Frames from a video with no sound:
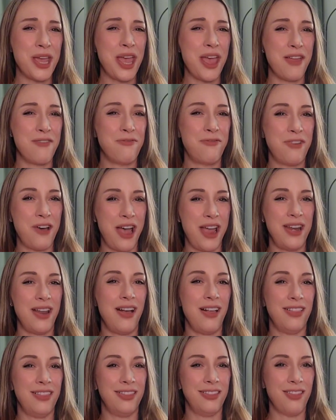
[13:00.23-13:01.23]
and find
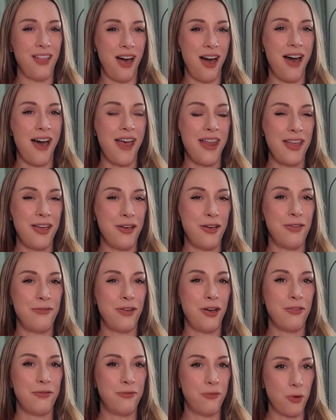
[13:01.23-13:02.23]
a lot of
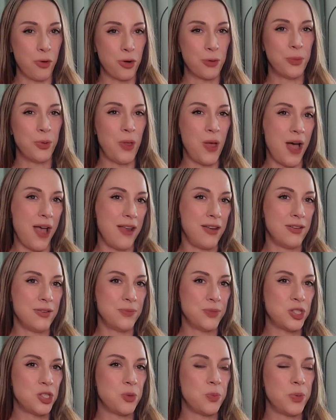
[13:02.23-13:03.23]
affordable
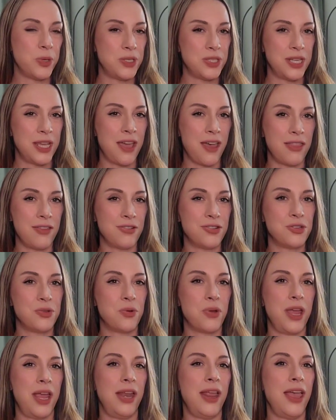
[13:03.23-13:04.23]
items to put together to
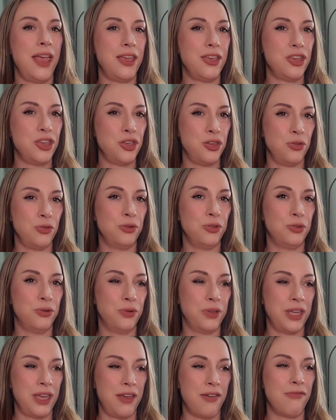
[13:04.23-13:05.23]
create a cute little
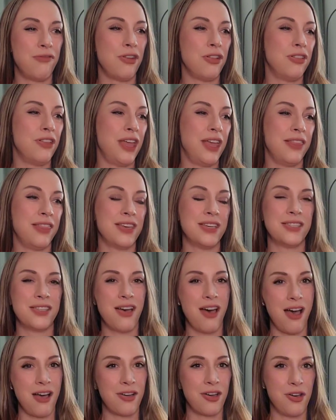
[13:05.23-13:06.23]
gift like this
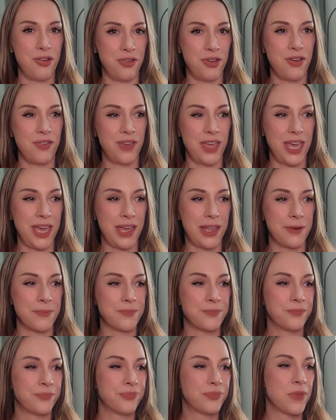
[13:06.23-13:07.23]
hot cocoa kit.
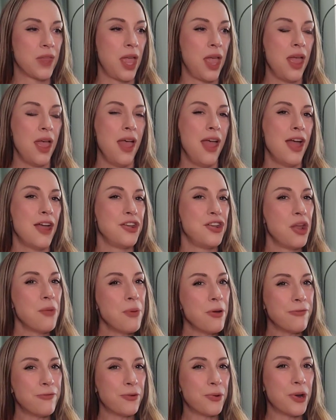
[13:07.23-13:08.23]
Number
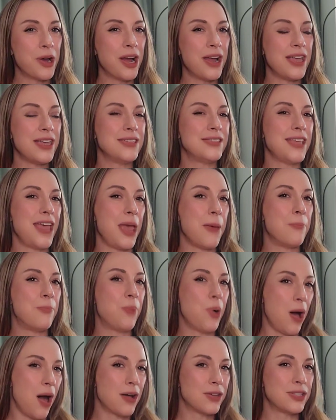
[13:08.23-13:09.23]
4 is a
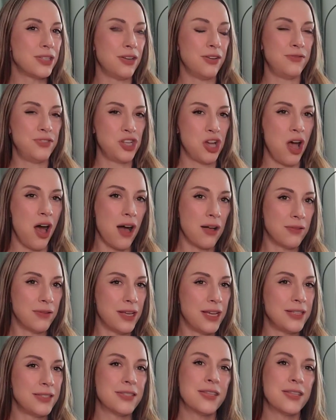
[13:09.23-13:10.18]
box of chocolates.